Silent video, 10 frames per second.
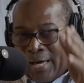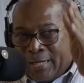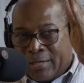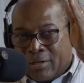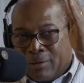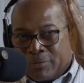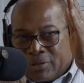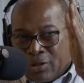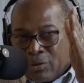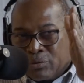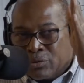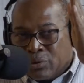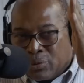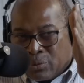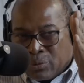And it comes
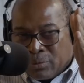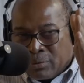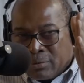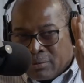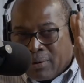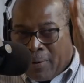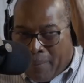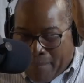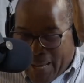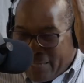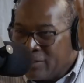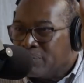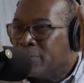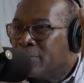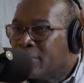down to
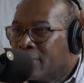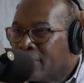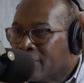management.